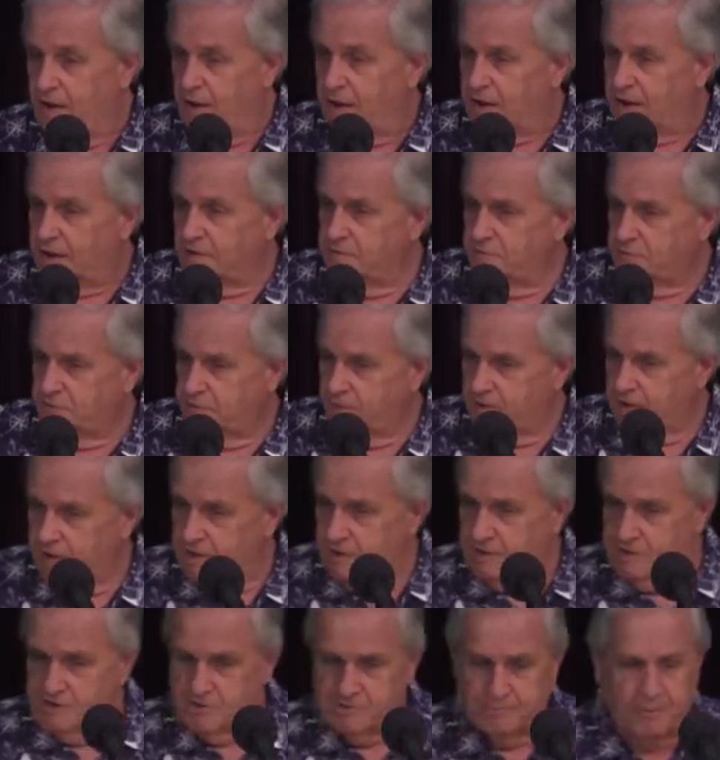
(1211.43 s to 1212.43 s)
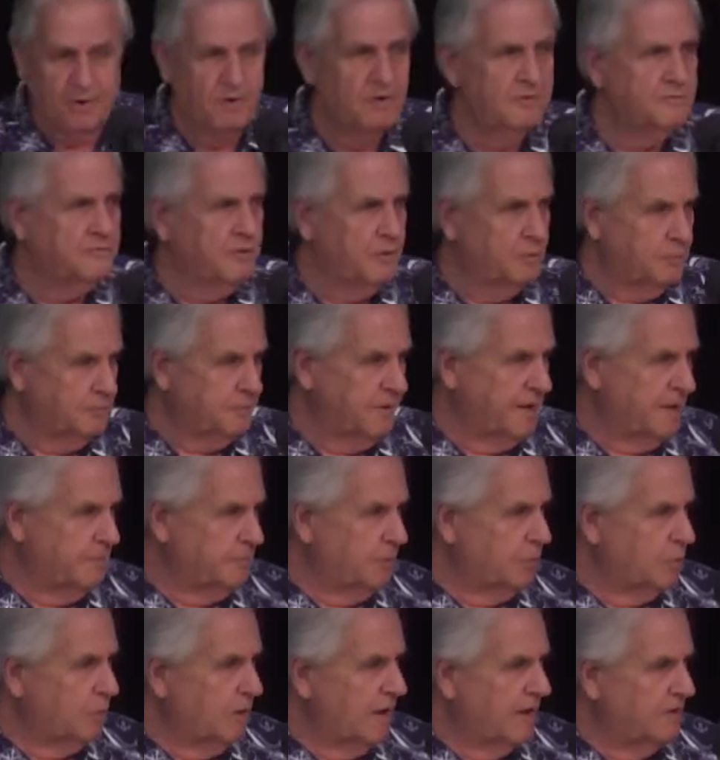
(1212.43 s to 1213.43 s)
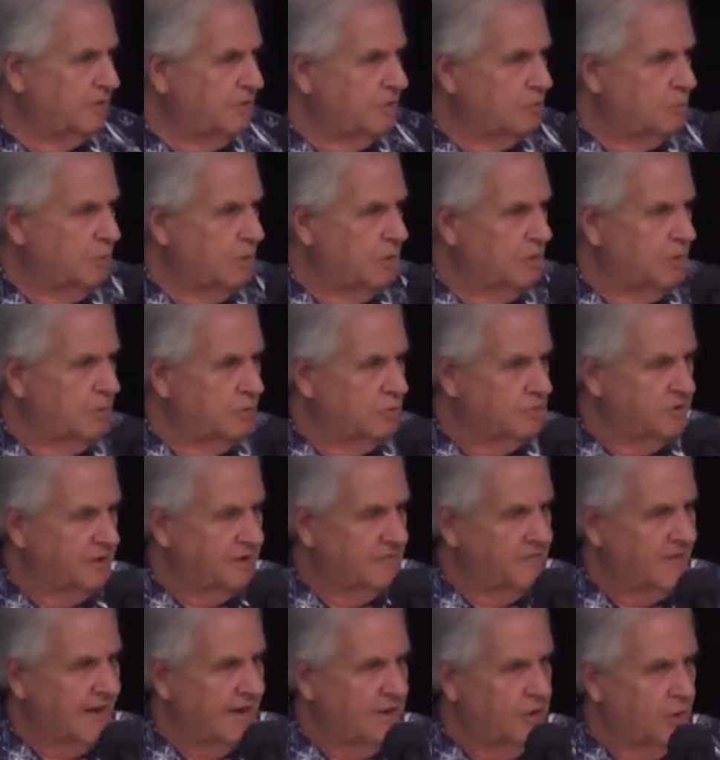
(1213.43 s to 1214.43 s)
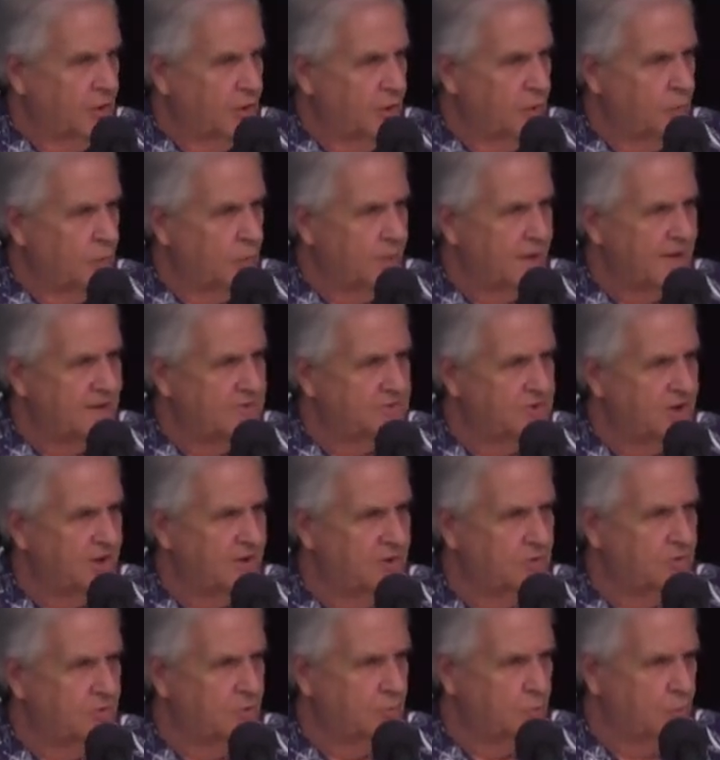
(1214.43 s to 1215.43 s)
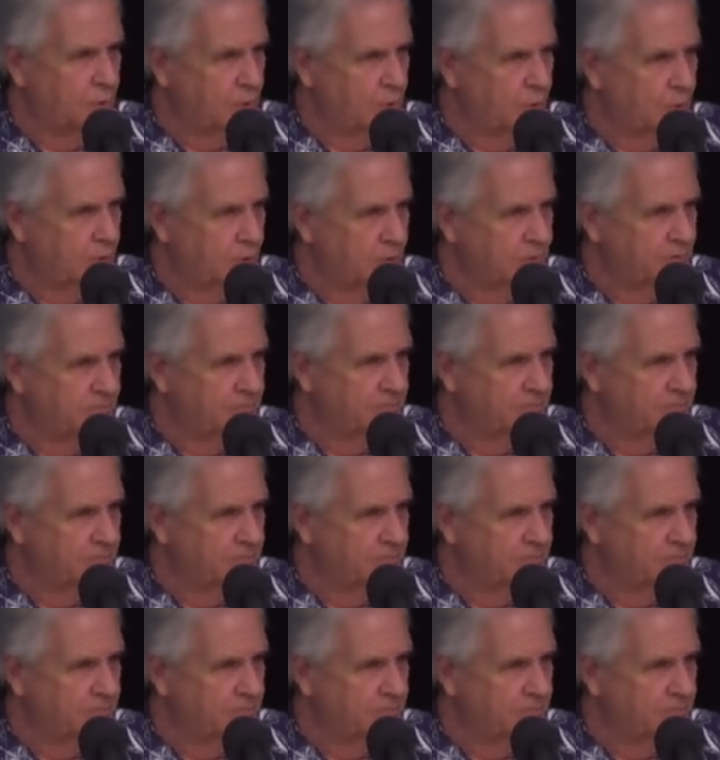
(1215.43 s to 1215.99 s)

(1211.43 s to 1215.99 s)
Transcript: And for the, the spirit filled people around the world, they always hit the wall